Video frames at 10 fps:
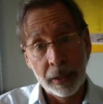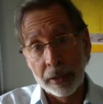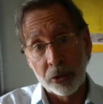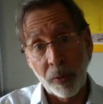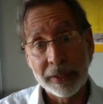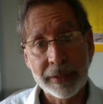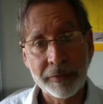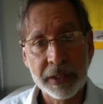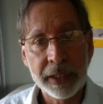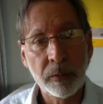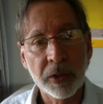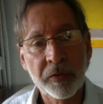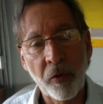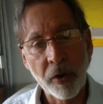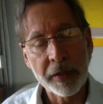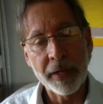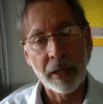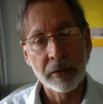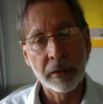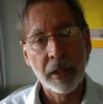2017 was
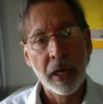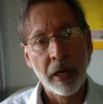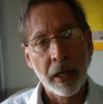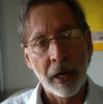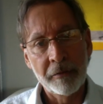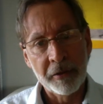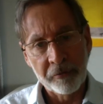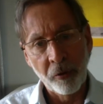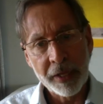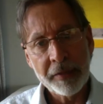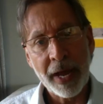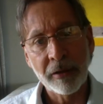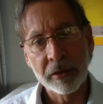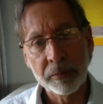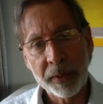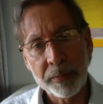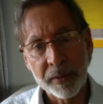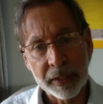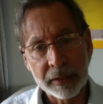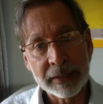40,000. Of the 40,000 people
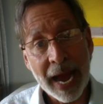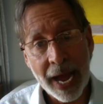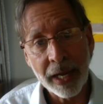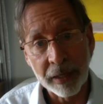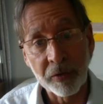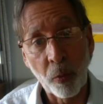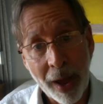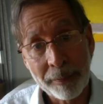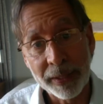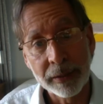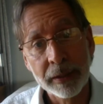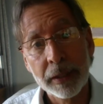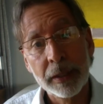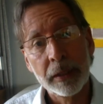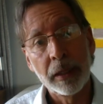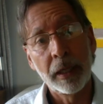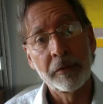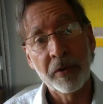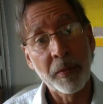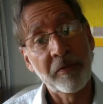that die of a weapon
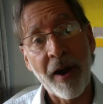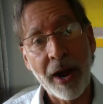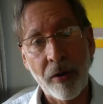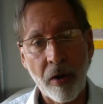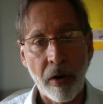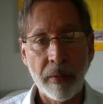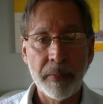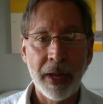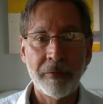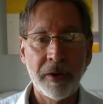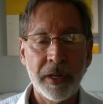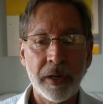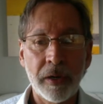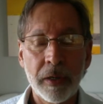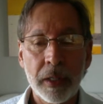from a firearm every year,